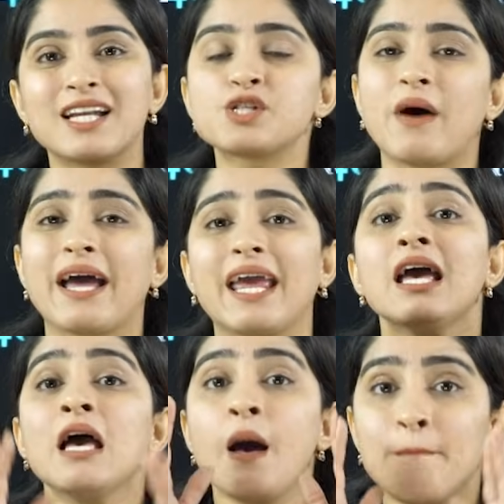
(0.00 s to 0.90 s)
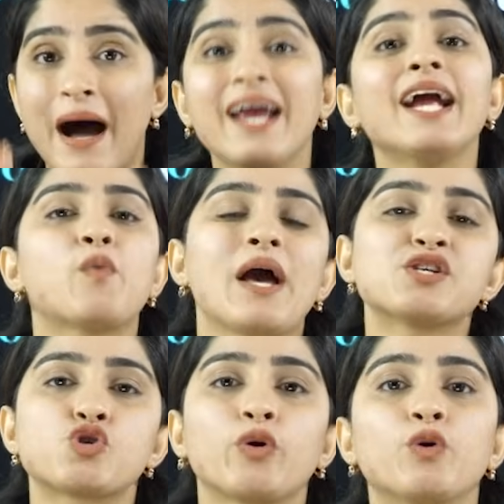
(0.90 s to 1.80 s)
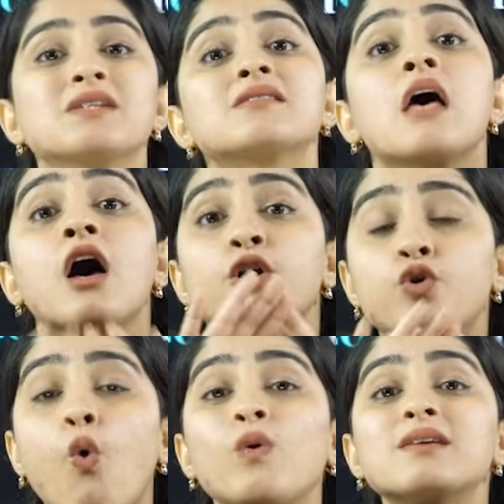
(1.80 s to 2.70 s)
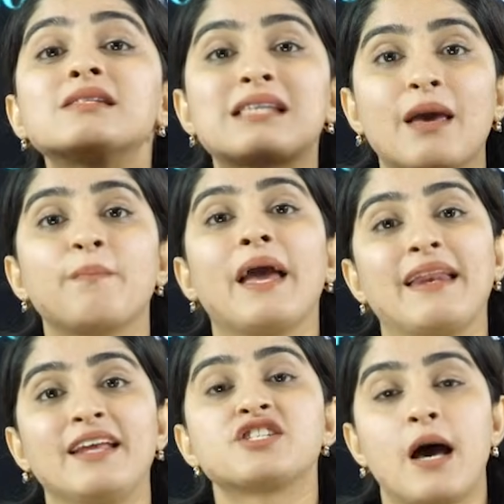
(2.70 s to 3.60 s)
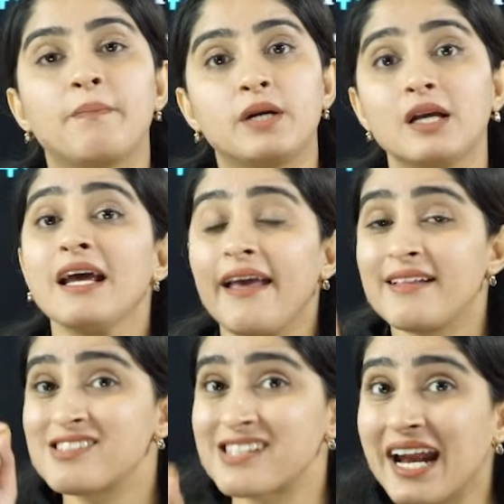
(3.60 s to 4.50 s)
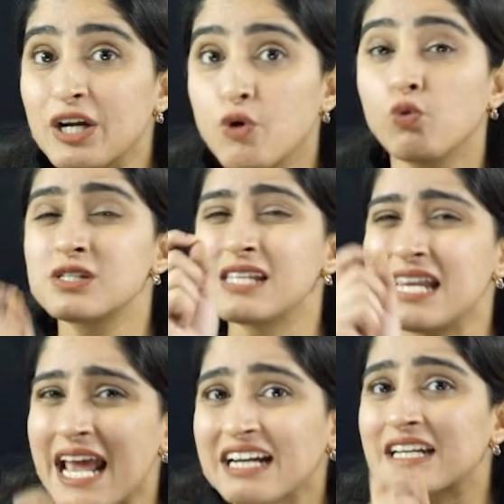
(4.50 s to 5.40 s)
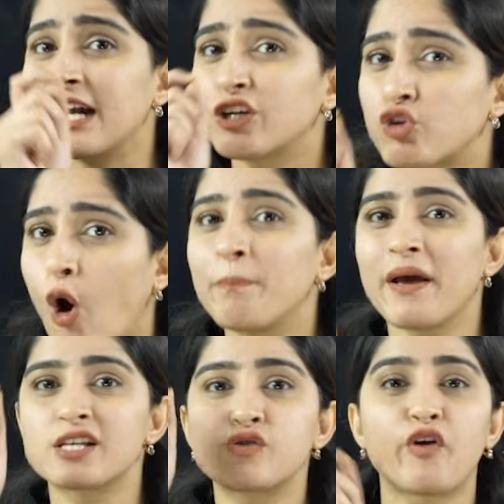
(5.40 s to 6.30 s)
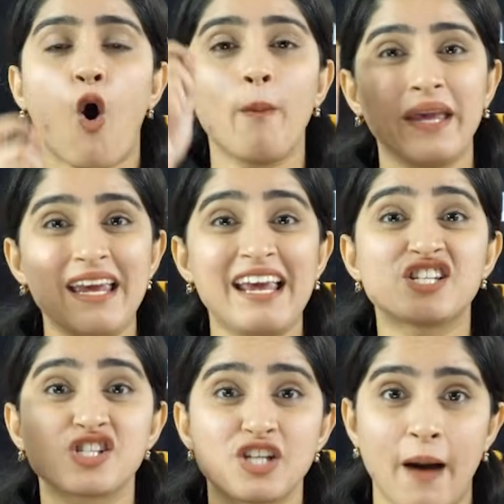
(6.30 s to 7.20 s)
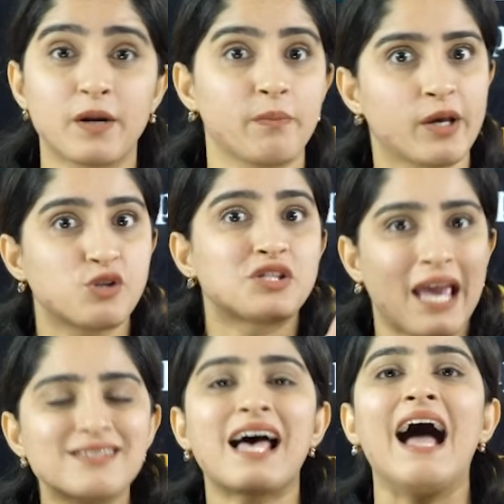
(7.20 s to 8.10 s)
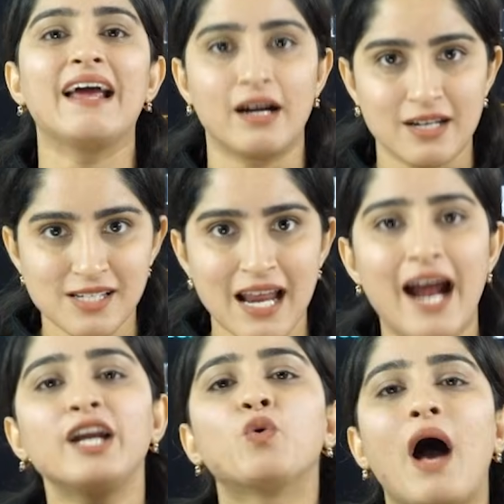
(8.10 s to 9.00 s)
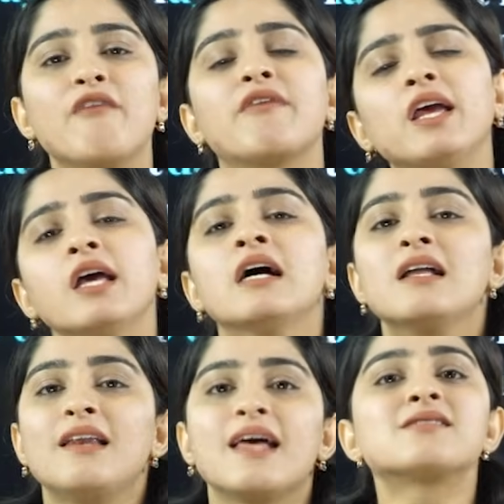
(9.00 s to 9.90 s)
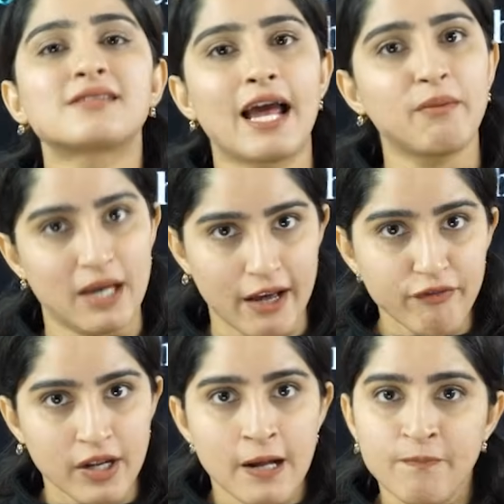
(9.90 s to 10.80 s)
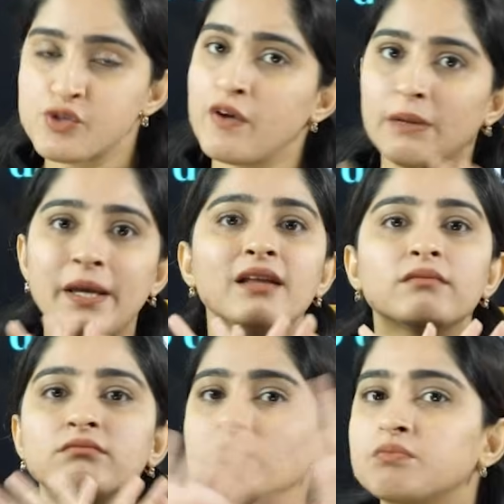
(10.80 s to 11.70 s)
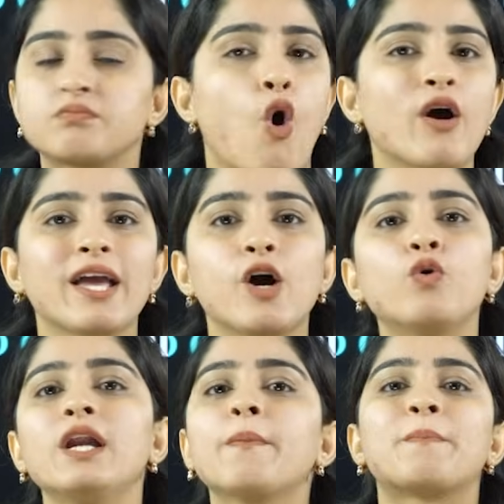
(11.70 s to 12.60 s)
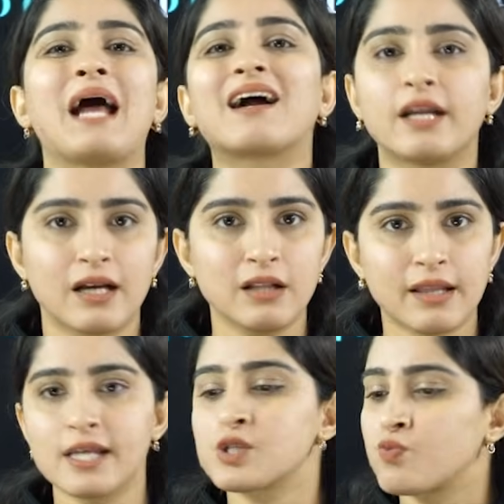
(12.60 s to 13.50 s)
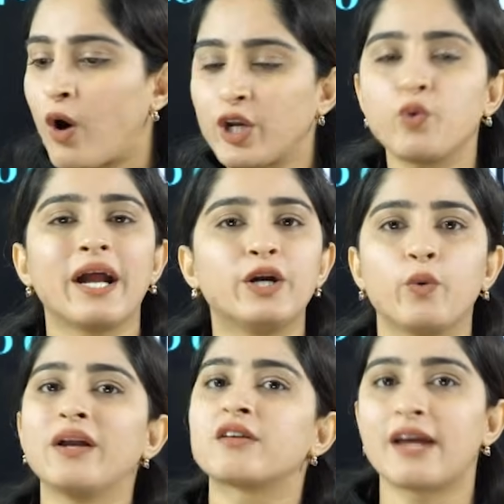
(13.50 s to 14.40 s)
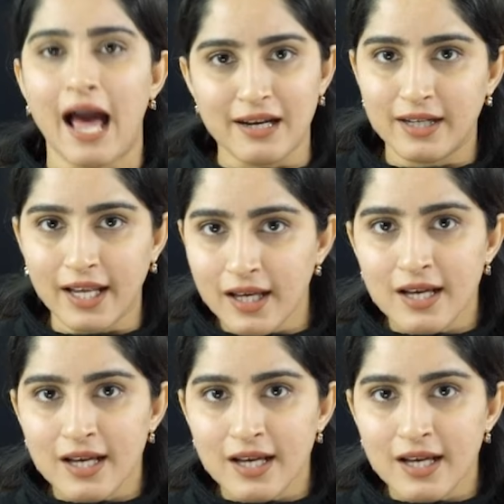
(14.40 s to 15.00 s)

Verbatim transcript: is why my advice to you is, don't skip any chapter. Instead, do selected topics from each chapter, because yes, I understand you have very less time left. So we'll be talking only practical things, what you can do in reality,